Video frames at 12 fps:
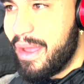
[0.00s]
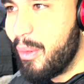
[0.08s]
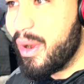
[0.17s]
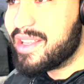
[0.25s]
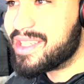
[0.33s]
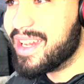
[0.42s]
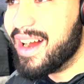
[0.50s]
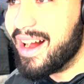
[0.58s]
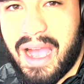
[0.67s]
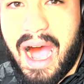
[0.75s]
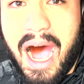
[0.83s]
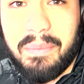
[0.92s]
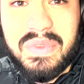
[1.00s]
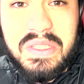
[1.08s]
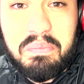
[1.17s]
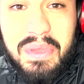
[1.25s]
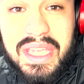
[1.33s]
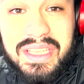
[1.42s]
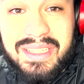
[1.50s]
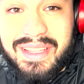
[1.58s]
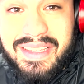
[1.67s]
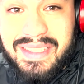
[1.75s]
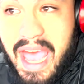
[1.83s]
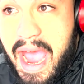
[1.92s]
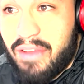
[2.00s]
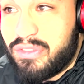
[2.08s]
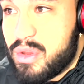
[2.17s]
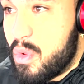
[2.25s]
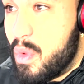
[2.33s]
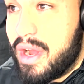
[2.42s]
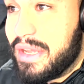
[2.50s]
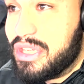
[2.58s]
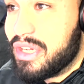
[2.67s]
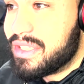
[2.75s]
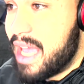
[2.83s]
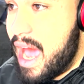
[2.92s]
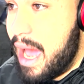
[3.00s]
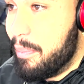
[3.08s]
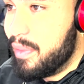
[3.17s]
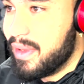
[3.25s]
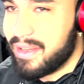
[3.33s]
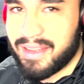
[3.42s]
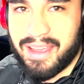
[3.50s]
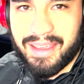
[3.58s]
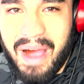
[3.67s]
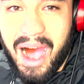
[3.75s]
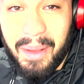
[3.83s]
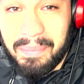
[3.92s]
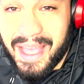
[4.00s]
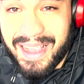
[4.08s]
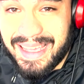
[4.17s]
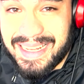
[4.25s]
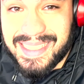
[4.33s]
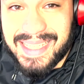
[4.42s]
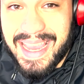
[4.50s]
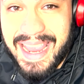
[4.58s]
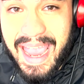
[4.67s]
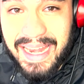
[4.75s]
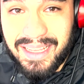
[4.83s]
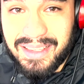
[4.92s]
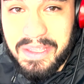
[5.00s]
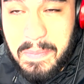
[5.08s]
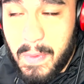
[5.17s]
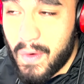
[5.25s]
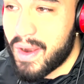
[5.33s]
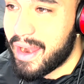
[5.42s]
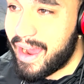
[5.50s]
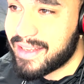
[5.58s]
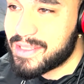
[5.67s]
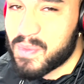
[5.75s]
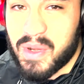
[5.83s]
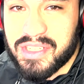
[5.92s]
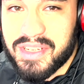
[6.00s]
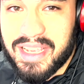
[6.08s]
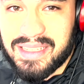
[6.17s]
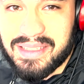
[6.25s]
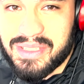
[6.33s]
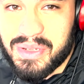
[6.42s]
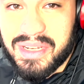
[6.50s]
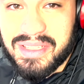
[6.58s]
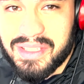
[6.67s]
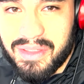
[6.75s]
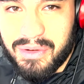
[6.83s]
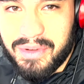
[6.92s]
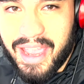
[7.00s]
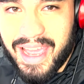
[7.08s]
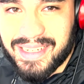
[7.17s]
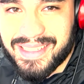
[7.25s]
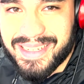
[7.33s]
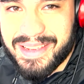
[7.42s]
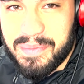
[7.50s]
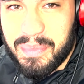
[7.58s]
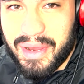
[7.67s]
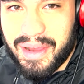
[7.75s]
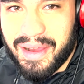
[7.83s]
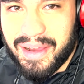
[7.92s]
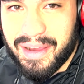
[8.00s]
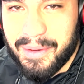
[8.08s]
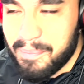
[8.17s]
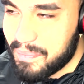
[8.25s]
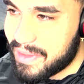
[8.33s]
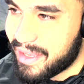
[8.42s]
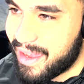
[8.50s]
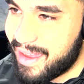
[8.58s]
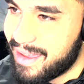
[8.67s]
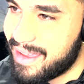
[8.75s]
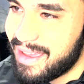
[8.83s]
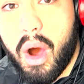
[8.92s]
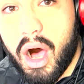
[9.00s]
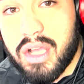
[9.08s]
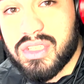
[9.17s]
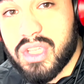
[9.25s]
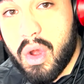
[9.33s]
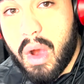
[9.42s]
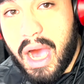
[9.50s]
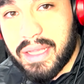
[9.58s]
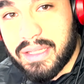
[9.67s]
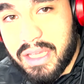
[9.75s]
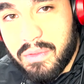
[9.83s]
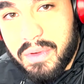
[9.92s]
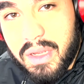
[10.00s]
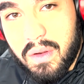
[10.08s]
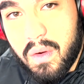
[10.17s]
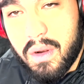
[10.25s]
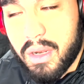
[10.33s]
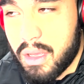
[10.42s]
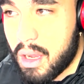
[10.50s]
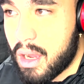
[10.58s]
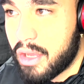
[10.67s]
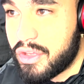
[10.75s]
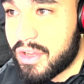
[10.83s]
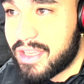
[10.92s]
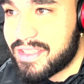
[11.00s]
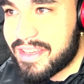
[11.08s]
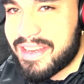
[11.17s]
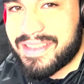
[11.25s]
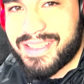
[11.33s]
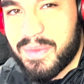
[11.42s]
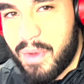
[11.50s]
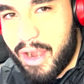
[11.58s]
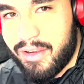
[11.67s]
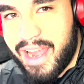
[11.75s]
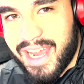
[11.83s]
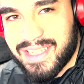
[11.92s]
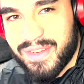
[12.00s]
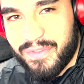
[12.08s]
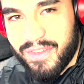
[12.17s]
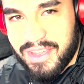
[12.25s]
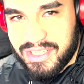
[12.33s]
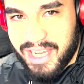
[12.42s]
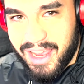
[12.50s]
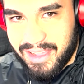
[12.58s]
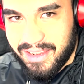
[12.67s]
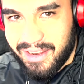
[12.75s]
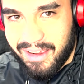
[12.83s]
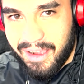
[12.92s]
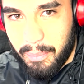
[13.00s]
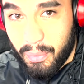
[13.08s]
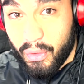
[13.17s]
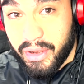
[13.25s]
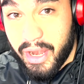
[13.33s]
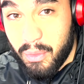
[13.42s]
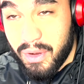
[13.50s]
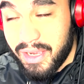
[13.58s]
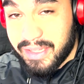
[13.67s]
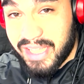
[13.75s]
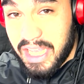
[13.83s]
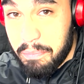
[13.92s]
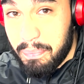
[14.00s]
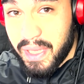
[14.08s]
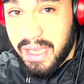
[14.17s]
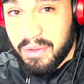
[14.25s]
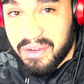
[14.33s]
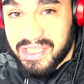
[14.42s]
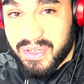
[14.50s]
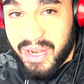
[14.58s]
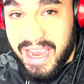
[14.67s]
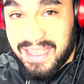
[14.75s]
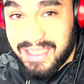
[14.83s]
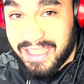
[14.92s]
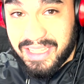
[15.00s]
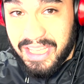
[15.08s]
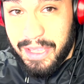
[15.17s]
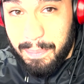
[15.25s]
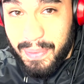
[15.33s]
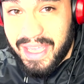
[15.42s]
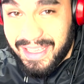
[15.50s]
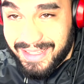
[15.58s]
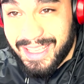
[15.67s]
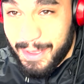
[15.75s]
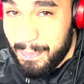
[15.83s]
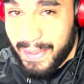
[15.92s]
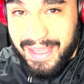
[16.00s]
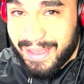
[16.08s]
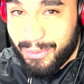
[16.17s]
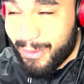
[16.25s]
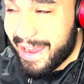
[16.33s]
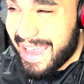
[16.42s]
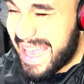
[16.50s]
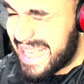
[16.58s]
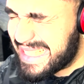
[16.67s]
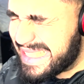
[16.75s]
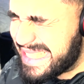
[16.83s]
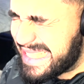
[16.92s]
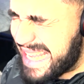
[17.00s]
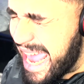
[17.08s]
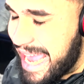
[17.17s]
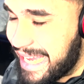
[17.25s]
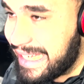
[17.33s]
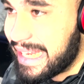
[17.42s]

which I'm speechless after what just happened. Like, I'm not going to say anything more. I just want you guys to tune into the reaction, but yeah. Also, I did record, you guys are going to see my reaction for the Chandler Poirier one. DP was crazy. DP went insane.